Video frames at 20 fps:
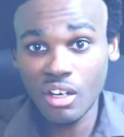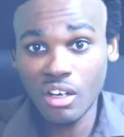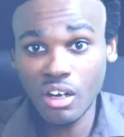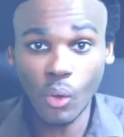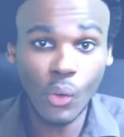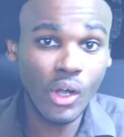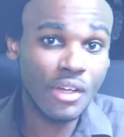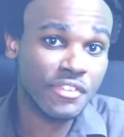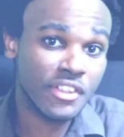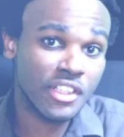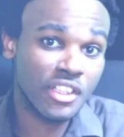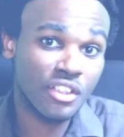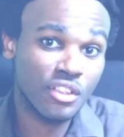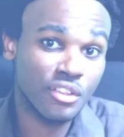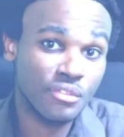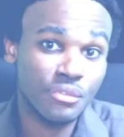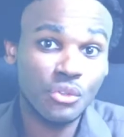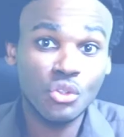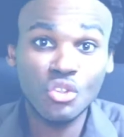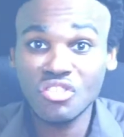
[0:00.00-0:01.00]
However,
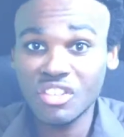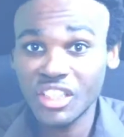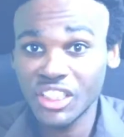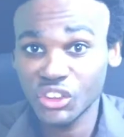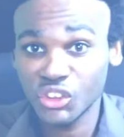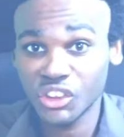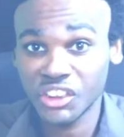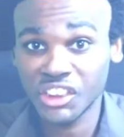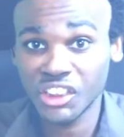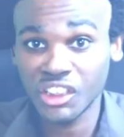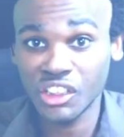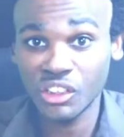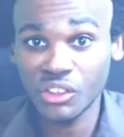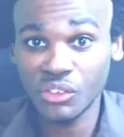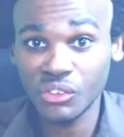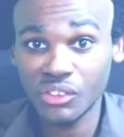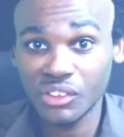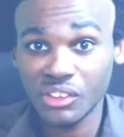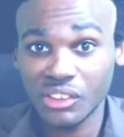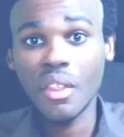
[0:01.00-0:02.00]
a few centuries
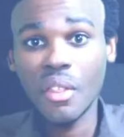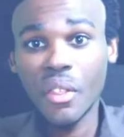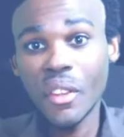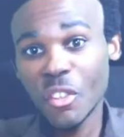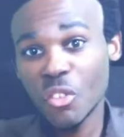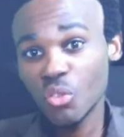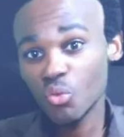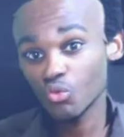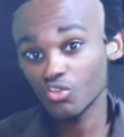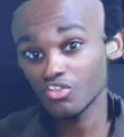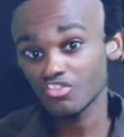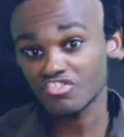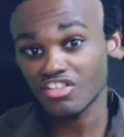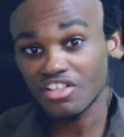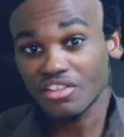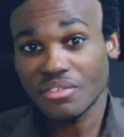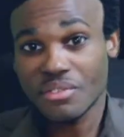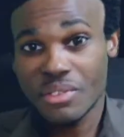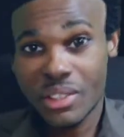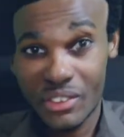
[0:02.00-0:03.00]
ago, this was
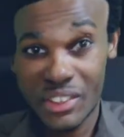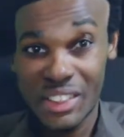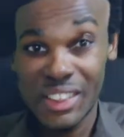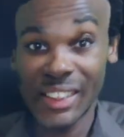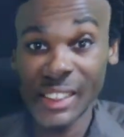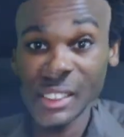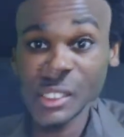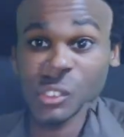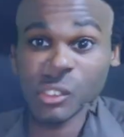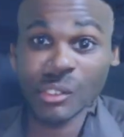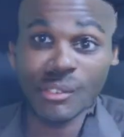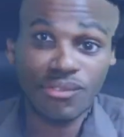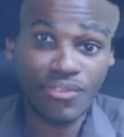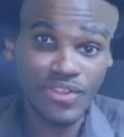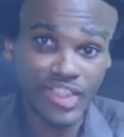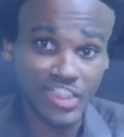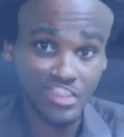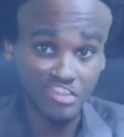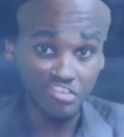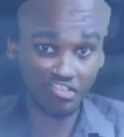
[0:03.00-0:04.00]
a very literal
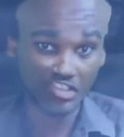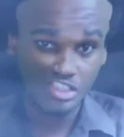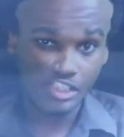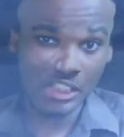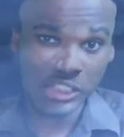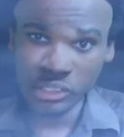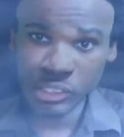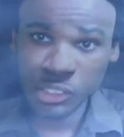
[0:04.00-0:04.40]
phrase.